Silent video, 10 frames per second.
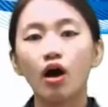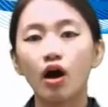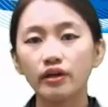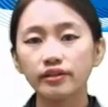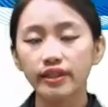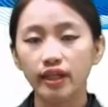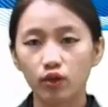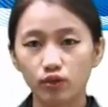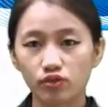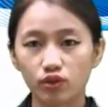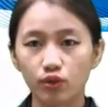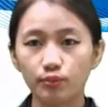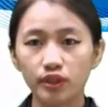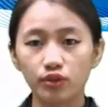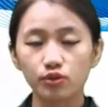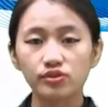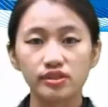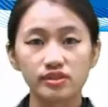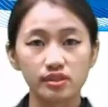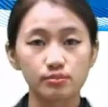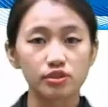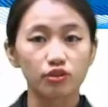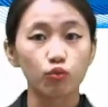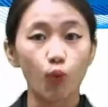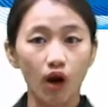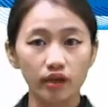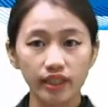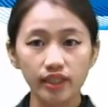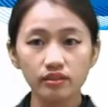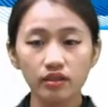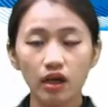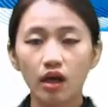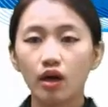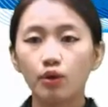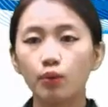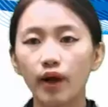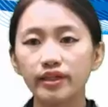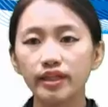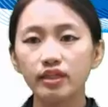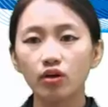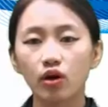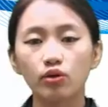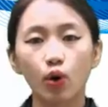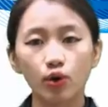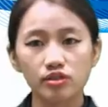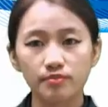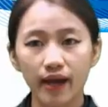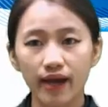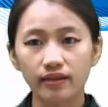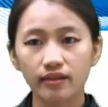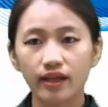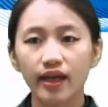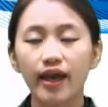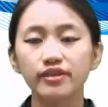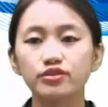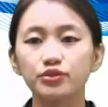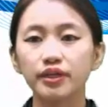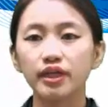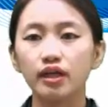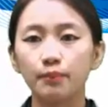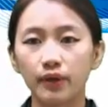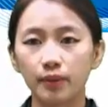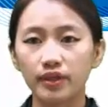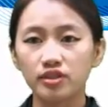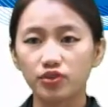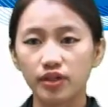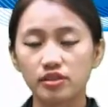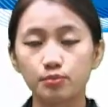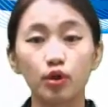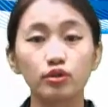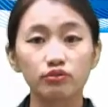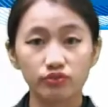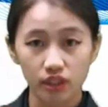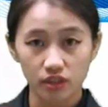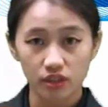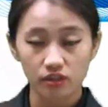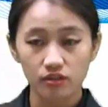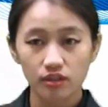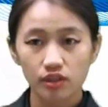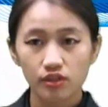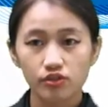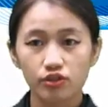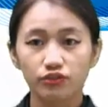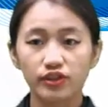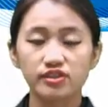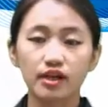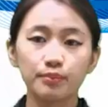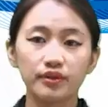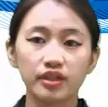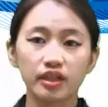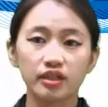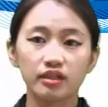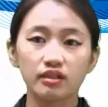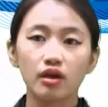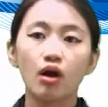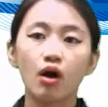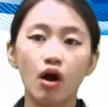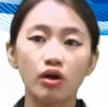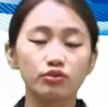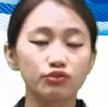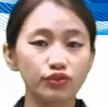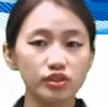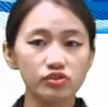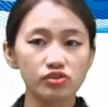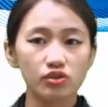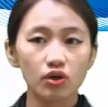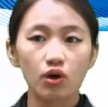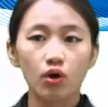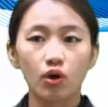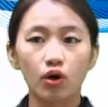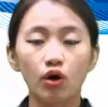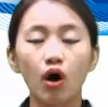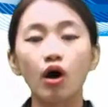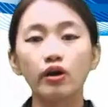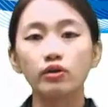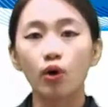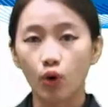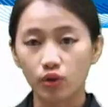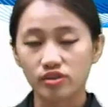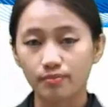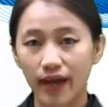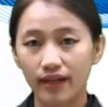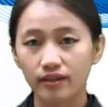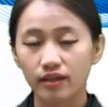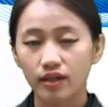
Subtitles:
On can also be used in terms of walking, riding on horseback, entering a public transport vehicle. So for example here, on foot or on horseback.